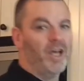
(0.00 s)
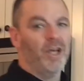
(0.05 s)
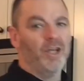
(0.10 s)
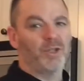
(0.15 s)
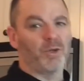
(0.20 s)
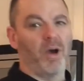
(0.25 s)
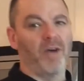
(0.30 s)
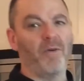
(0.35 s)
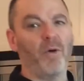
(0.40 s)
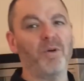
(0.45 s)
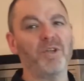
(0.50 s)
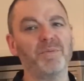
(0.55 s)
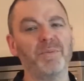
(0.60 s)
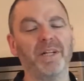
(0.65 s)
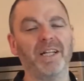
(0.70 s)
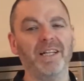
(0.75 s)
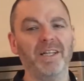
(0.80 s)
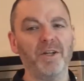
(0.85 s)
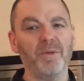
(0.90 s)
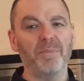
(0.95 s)
So I've always
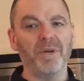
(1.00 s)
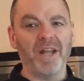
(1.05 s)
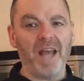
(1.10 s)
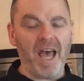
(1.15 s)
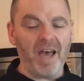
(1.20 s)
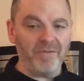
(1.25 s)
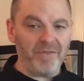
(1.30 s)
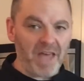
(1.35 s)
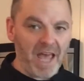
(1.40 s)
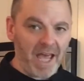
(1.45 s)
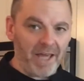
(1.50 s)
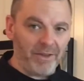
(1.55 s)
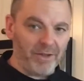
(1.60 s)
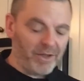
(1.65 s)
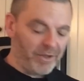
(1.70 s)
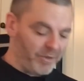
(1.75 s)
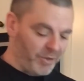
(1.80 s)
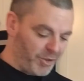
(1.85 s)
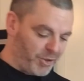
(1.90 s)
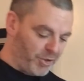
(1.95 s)
been a little bit heavy-handed
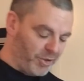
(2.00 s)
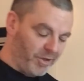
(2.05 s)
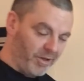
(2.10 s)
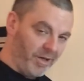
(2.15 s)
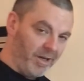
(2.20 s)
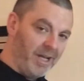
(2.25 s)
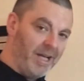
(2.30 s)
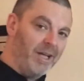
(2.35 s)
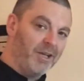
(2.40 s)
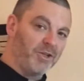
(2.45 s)
on the sugar.